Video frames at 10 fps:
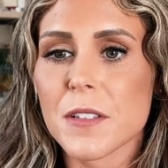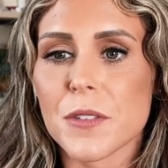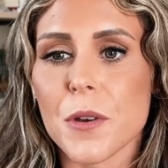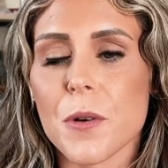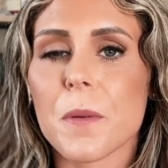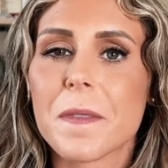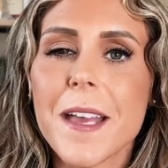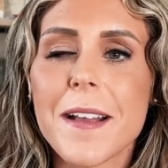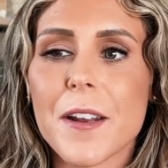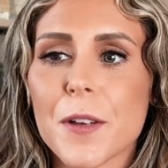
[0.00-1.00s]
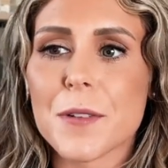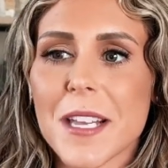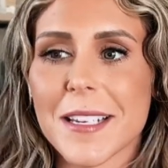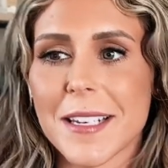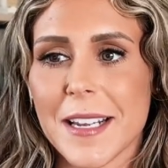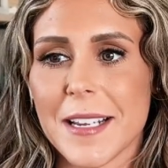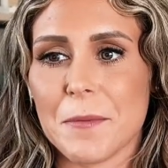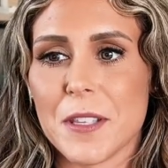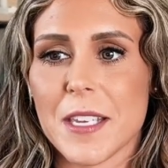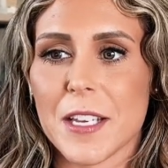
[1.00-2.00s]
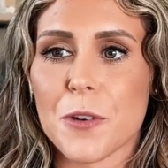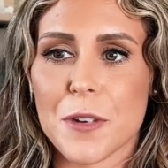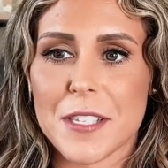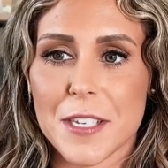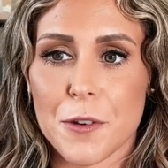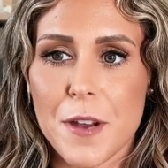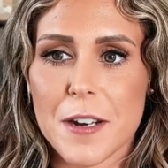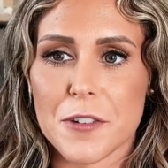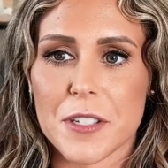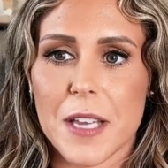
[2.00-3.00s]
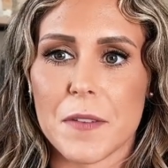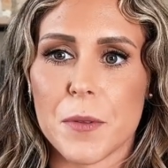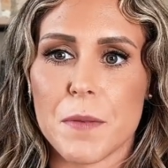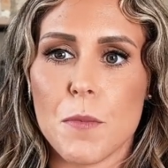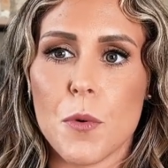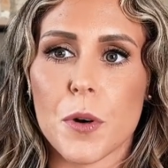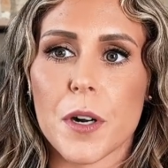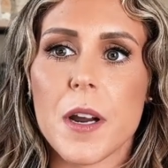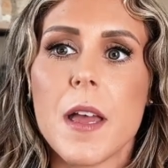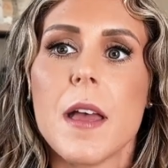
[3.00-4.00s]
So that kind of goes hand in hand with increasing your energy level. The more